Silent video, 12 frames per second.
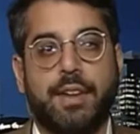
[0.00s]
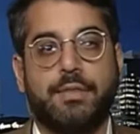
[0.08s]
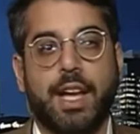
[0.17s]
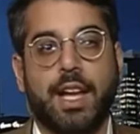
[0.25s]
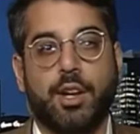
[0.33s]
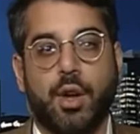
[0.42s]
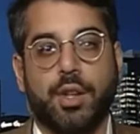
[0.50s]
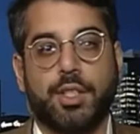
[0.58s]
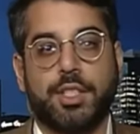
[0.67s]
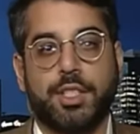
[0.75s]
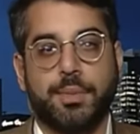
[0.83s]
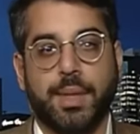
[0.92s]
have a lot
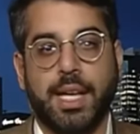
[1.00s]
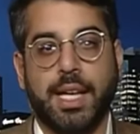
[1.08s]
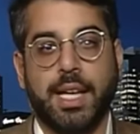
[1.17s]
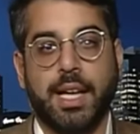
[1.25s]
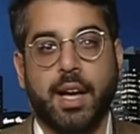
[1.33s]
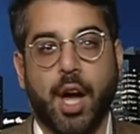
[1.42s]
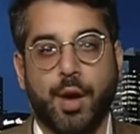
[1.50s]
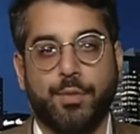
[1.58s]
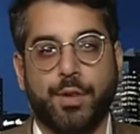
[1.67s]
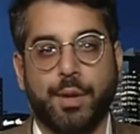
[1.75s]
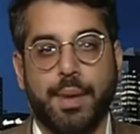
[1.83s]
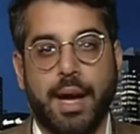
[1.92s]
to be
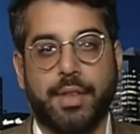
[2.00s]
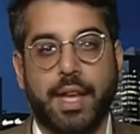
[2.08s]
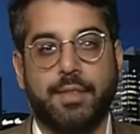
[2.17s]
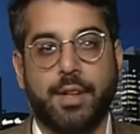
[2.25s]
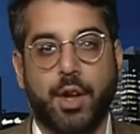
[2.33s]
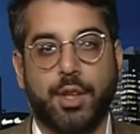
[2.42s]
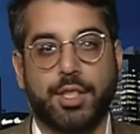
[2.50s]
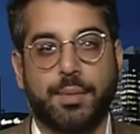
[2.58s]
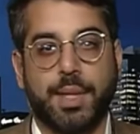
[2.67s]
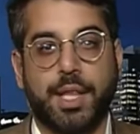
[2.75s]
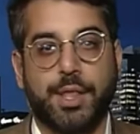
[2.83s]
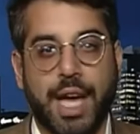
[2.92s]
hopeful about. They have a lot
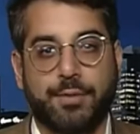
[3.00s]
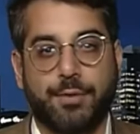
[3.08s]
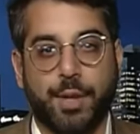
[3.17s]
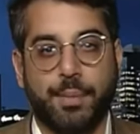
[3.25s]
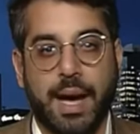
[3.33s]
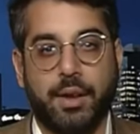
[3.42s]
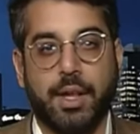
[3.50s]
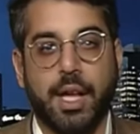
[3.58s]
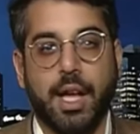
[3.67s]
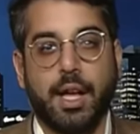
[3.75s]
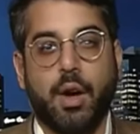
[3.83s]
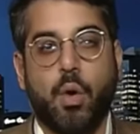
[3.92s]
to be thankful about.
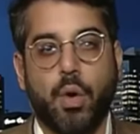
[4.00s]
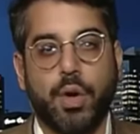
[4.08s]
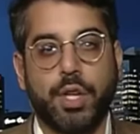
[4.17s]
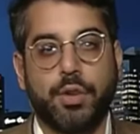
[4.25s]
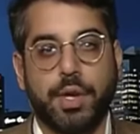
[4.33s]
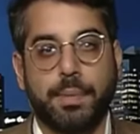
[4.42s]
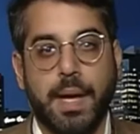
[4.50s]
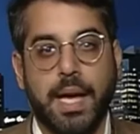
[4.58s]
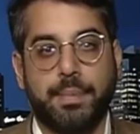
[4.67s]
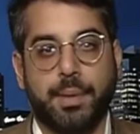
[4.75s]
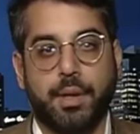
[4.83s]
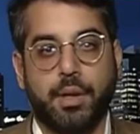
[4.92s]
Ordinary
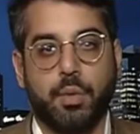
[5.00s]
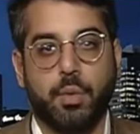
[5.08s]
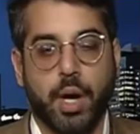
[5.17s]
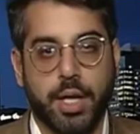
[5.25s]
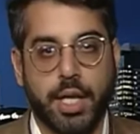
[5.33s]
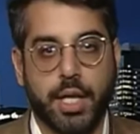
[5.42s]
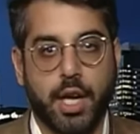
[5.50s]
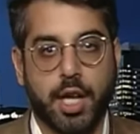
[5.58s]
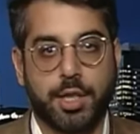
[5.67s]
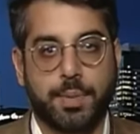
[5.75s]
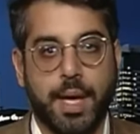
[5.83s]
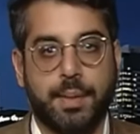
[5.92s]
people, working
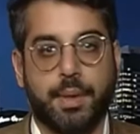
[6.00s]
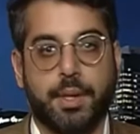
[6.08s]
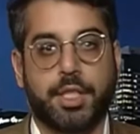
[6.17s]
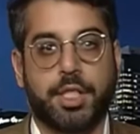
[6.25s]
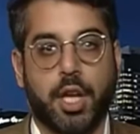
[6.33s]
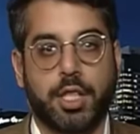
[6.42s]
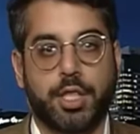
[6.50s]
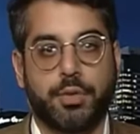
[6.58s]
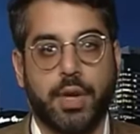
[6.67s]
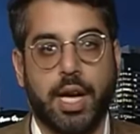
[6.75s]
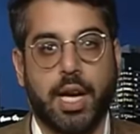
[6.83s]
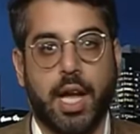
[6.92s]
class people, are starting
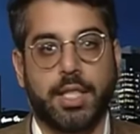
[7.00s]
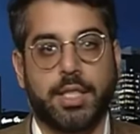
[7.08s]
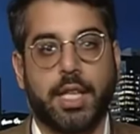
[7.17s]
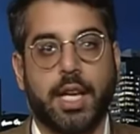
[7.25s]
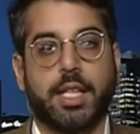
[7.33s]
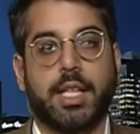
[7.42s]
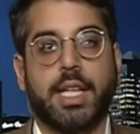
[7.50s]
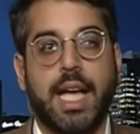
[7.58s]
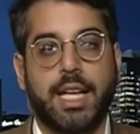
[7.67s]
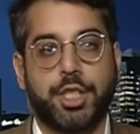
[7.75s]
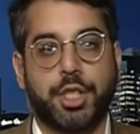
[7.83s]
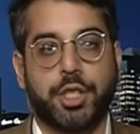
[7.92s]
to realise that under
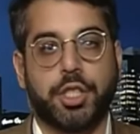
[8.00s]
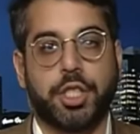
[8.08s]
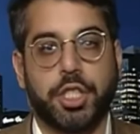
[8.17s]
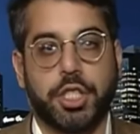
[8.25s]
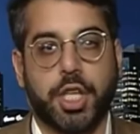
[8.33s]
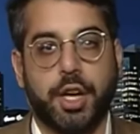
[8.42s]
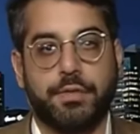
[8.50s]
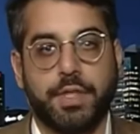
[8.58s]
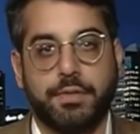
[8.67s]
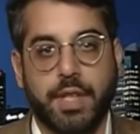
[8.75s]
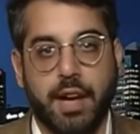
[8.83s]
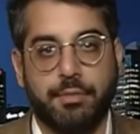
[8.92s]
national
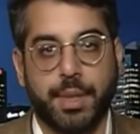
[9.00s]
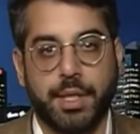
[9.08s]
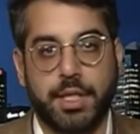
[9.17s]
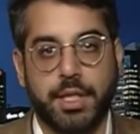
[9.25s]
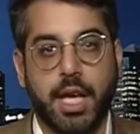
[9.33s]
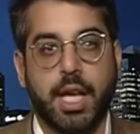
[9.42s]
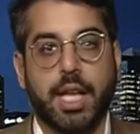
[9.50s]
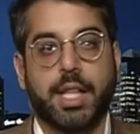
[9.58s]
Conservative governments,